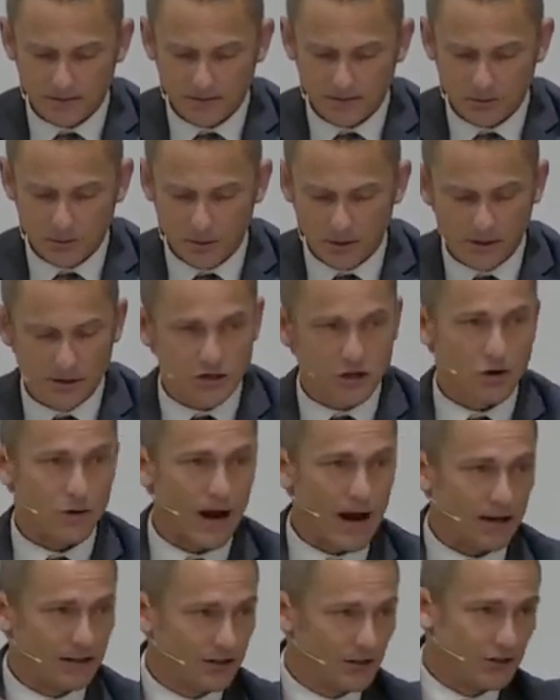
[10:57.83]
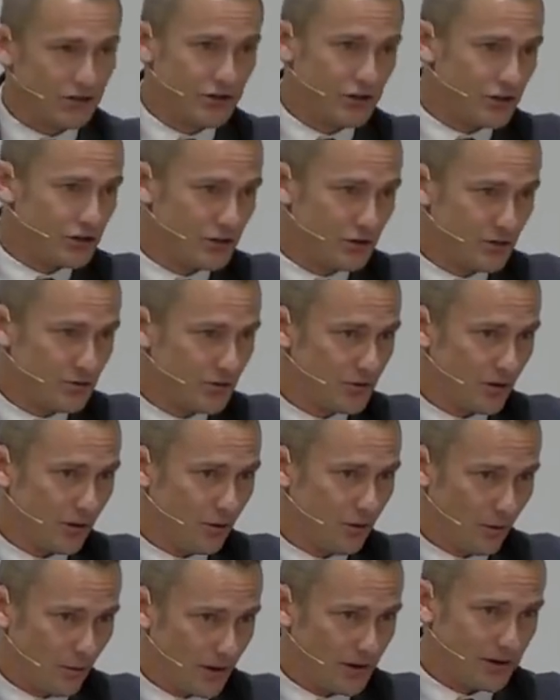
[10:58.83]
We're attracted to do
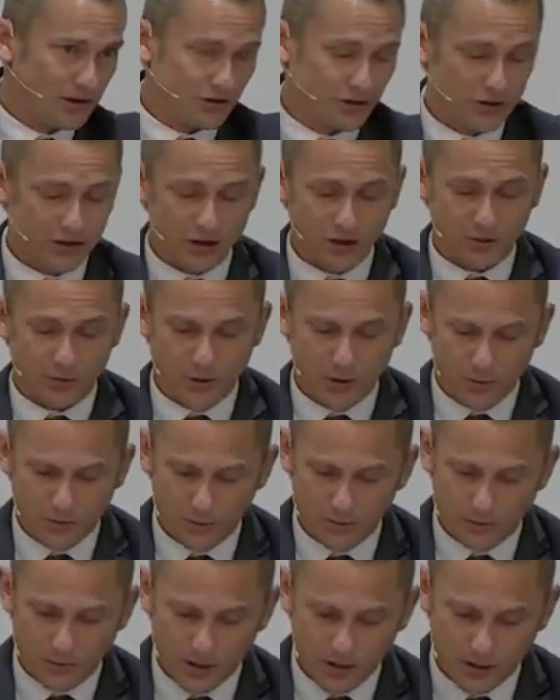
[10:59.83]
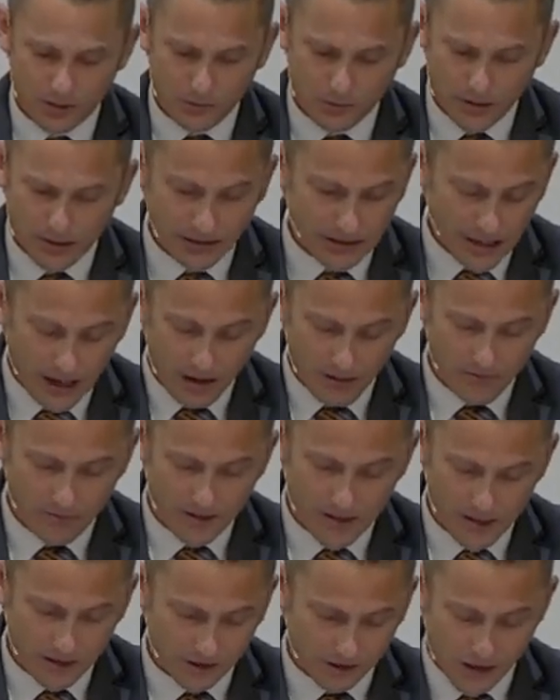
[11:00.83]
what is good. We love
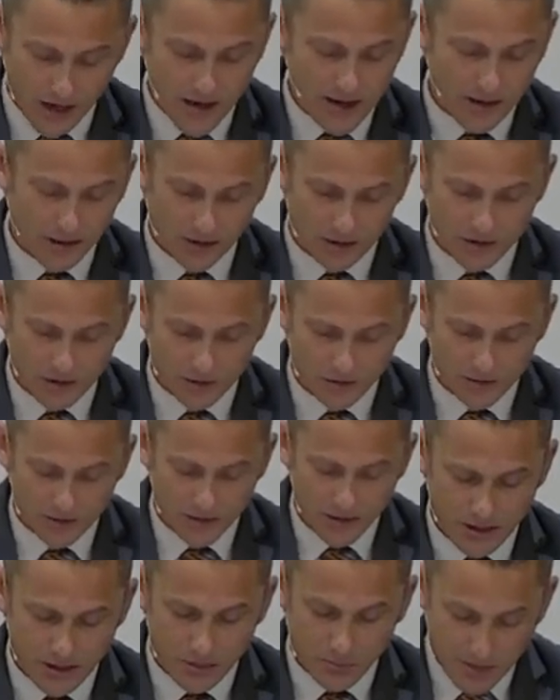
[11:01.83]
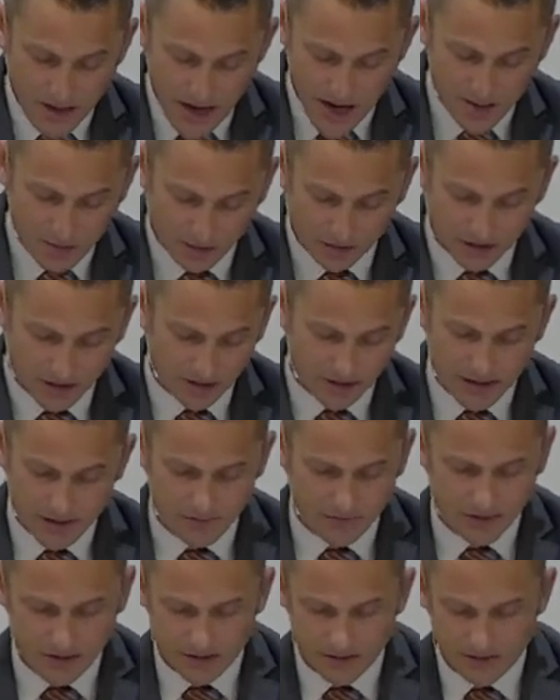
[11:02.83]
and desire to be able to
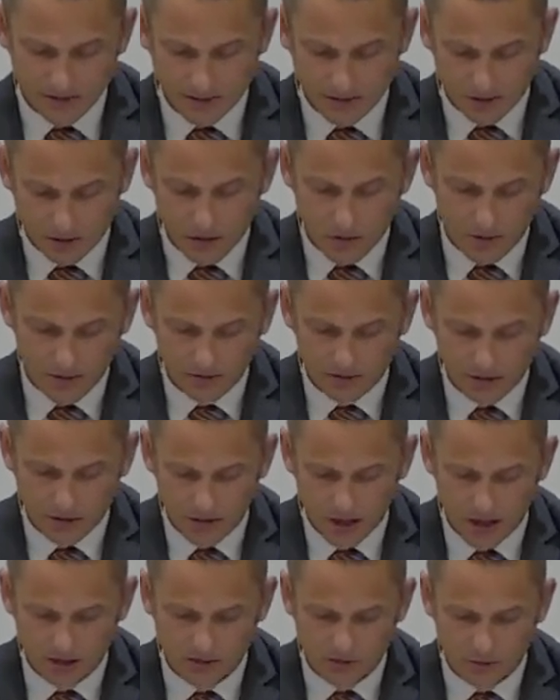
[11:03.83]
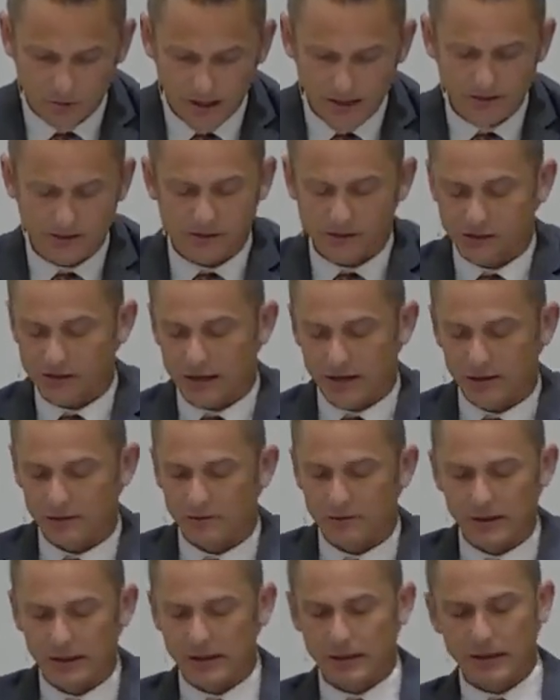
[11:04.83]
live in according to God's ways instead
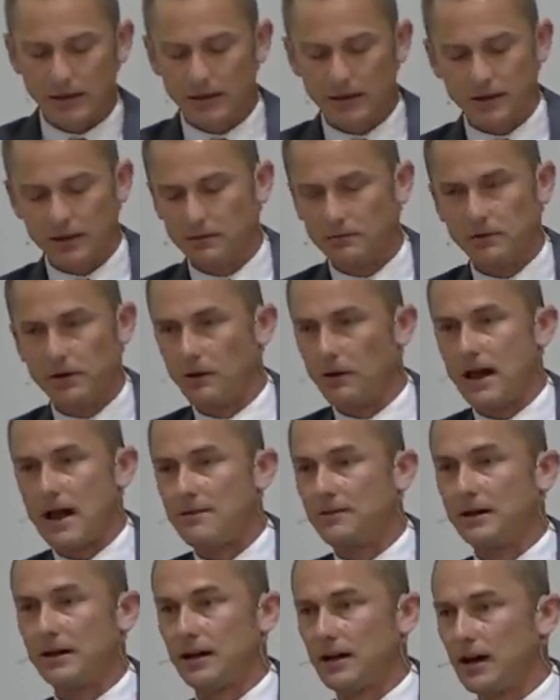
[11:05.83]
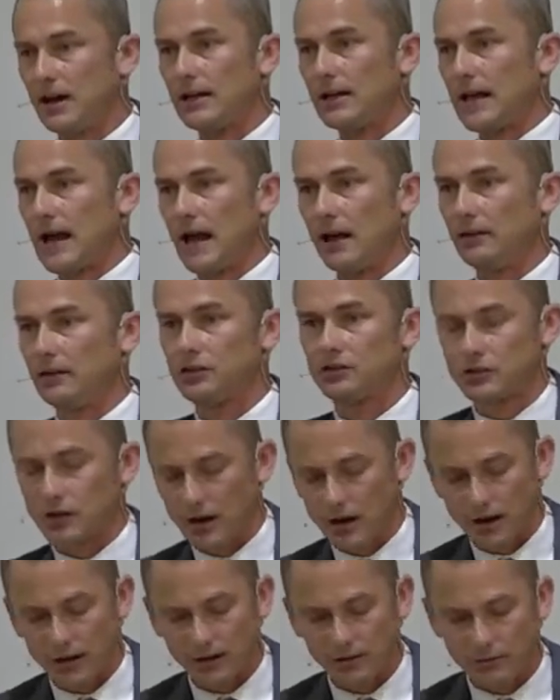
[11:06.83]
of, you know, having a calloused
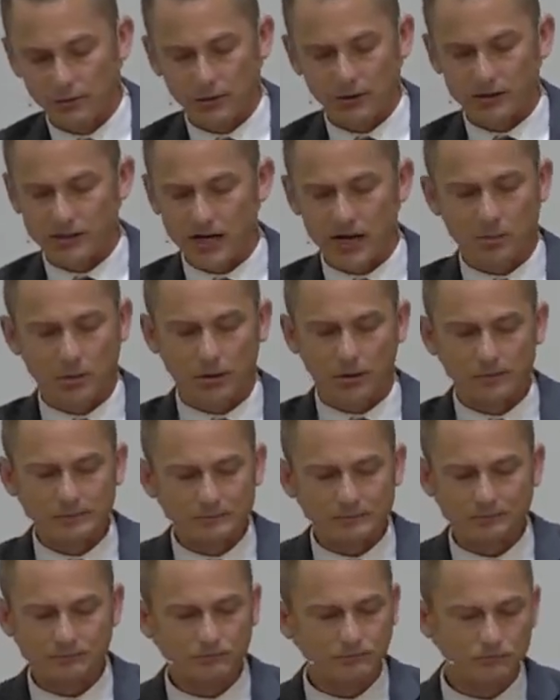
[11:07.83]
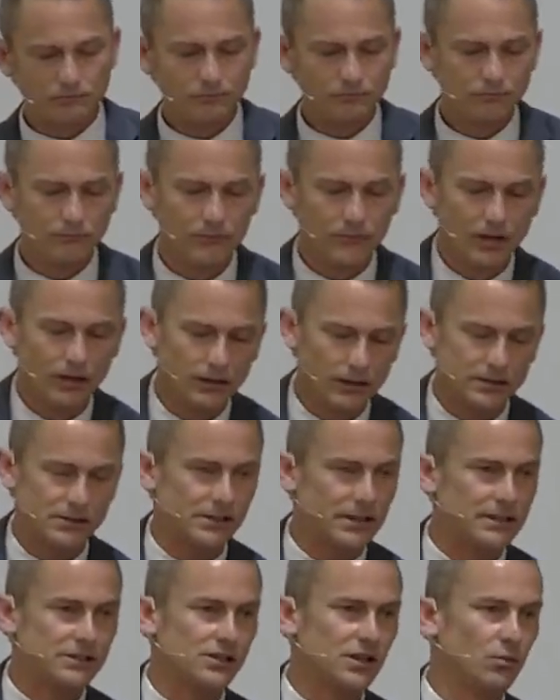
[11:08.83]
heart. For example, let's
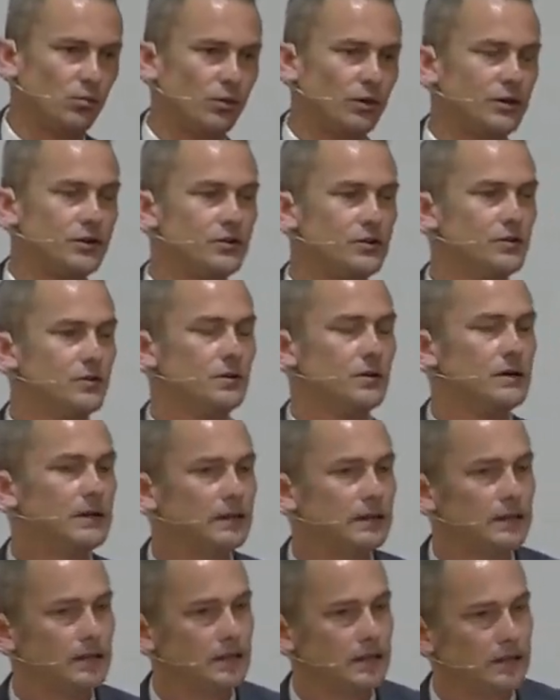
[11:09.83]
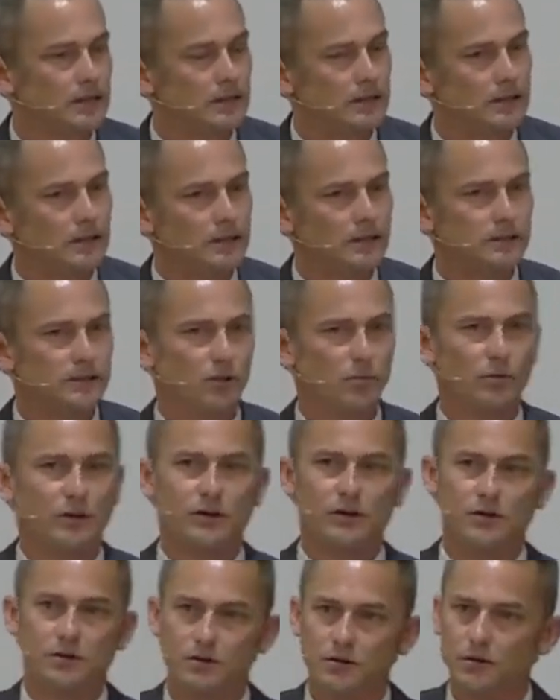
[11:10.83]
say someone
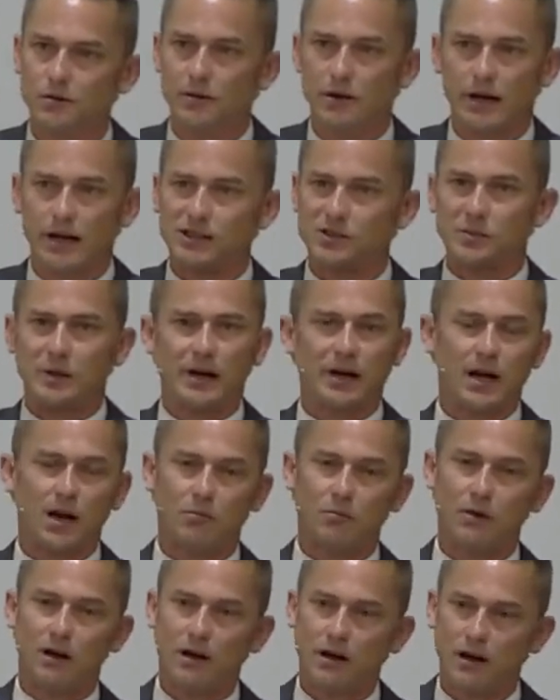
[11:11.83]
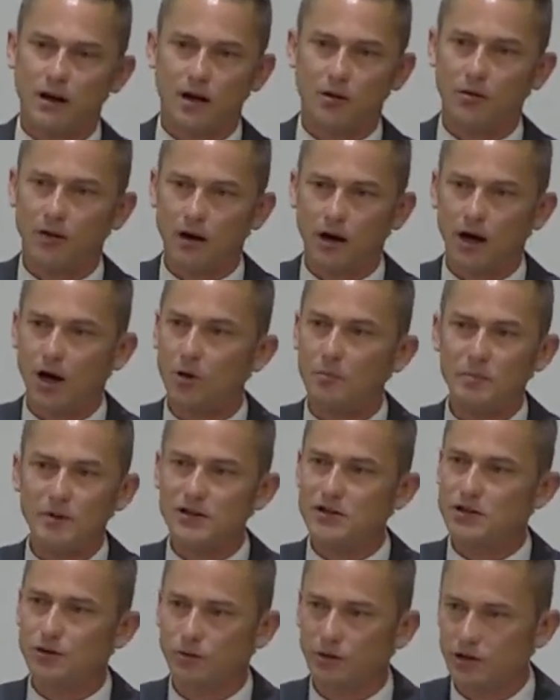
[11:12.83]
who has become a
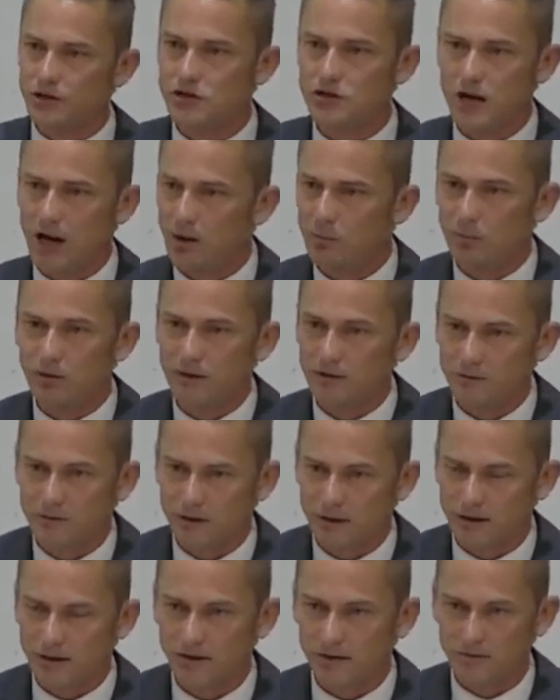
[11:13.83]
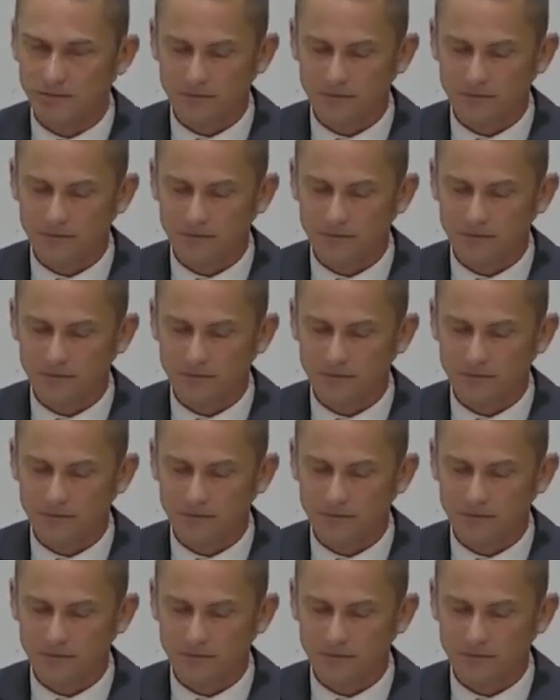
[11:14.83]
habitual shoplifter,